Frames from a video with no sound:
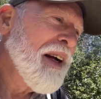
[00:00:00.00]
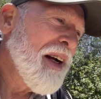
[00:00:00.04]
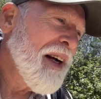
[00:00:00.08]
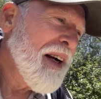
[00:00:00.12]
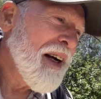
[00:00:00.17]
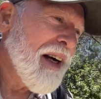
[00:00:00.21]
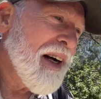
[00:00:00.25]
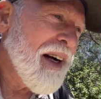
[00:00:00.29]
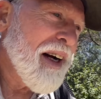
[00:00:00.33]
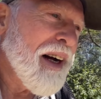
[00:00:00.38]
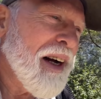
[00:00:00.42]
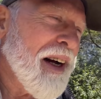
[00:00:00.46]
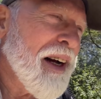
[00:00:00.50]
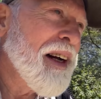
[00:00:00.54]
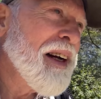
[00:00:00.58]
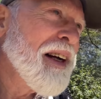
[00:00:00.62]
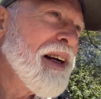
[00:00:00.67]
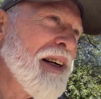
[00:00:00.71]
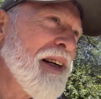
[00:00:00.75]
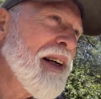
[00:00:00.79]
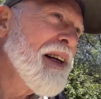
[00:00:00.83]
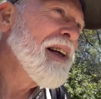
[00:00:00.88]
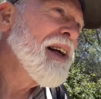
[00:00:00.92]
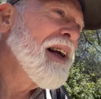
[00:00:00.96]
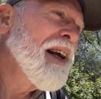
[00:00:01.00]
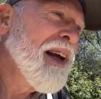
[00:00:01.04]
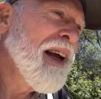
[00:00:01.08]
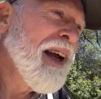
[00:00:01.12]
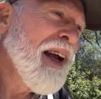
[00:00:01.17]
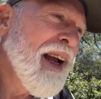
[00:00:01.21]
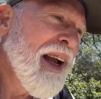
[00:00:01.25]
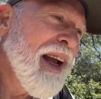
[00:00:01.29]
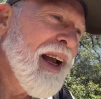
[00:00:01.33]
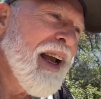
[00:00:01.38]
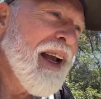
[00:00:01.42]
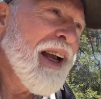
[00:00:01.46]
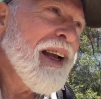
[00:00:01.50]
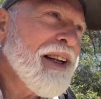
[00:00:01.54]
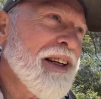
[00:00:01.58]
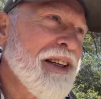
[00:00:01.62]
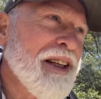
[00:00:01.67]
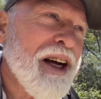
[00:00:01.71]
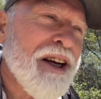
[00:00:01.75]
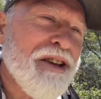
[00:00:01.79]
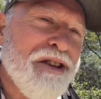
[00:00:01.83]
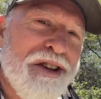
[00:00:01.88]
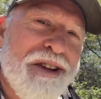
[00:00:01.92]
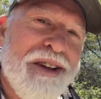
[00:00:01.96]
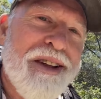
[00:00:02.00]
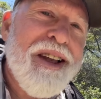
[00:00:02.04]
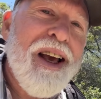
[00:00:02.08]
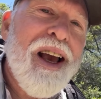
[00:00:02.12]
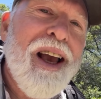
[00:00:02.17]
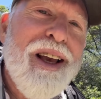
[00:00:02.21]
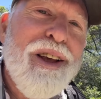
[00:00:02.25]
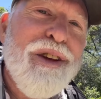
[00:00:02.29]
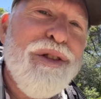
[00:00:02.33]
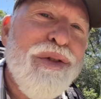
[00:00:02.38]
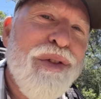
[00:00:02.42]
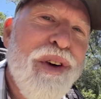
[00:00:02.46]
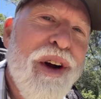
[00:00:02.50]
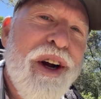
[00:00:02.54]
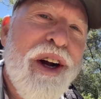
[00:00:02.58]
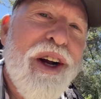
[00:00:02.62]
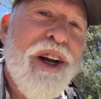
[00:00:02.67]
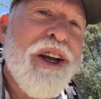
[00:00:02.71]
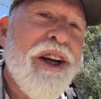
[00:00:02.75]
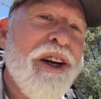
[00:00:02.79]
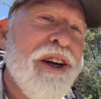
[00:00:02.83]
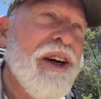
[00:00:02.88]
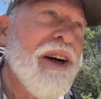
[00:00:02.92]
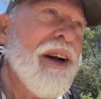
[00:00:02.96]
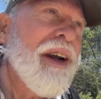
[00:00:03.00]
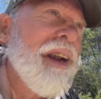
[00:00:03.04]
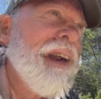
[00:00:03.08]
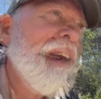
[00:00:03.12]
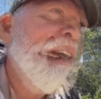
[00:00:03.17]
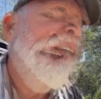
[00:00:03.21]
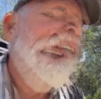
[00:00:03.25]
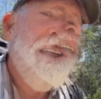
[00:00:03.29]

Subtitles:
And doesn't taste very good.